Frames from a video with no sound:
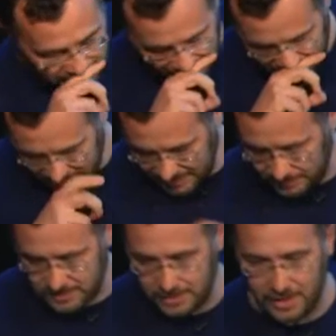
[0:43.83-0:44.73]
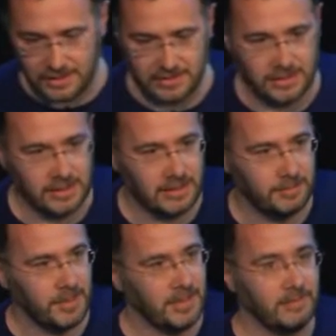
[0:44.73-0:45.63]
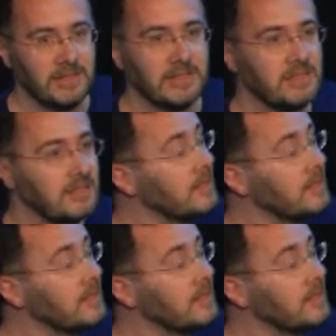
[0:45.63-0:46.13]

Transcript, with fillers: done pretty much last year. He paid a visit.